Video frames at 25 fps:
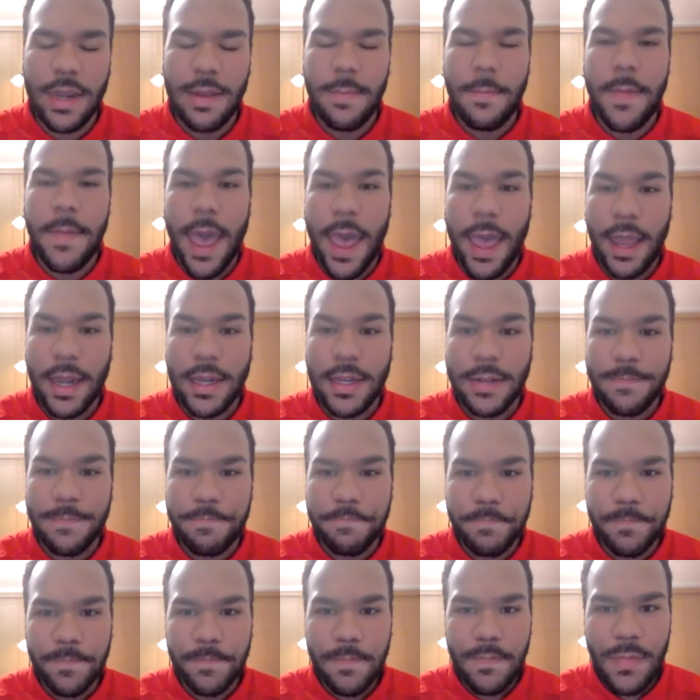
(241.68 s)
impact
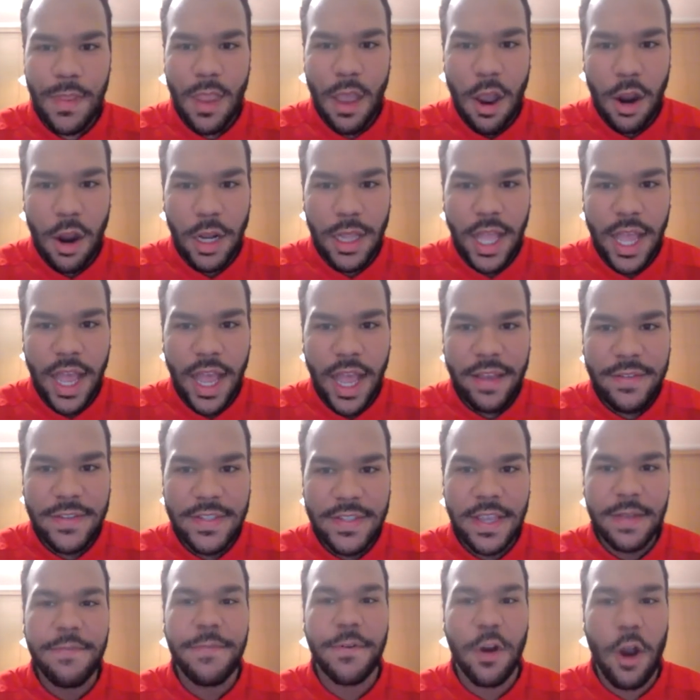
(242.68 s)
our lives.
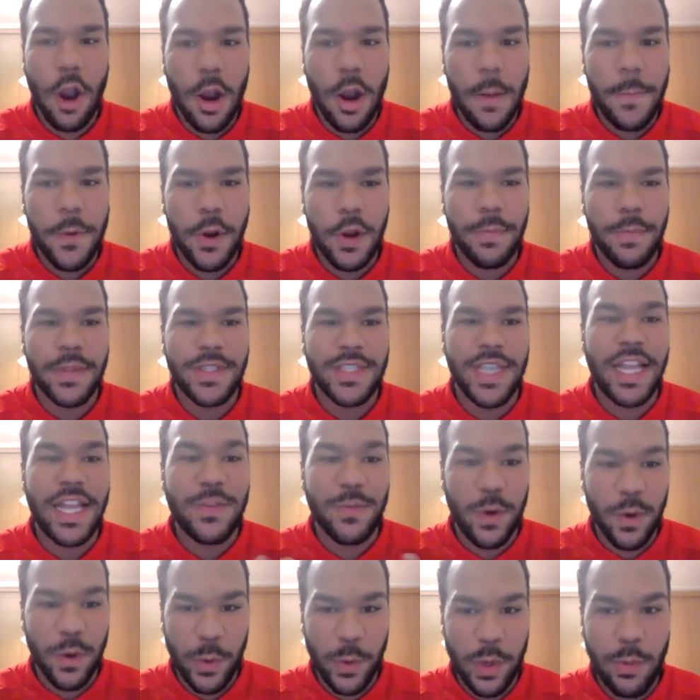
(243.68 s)
And for our purpose, that's
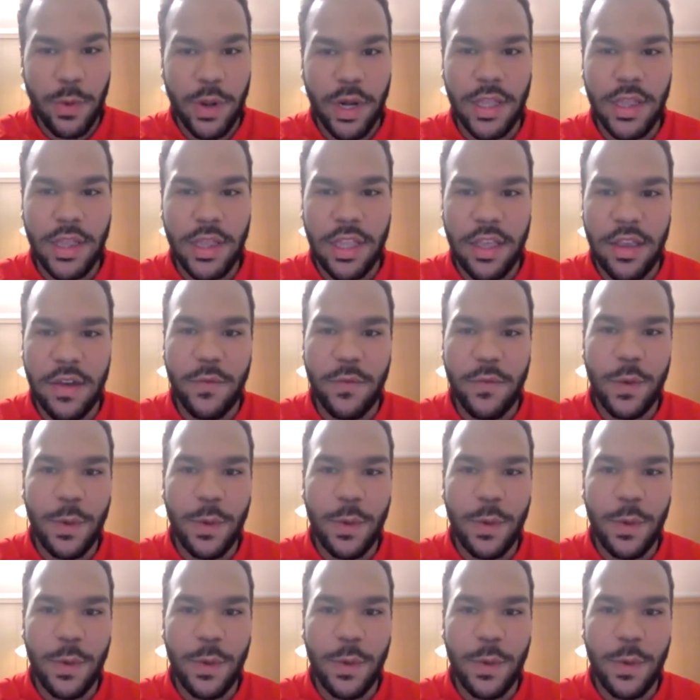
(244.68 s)
where we want to live.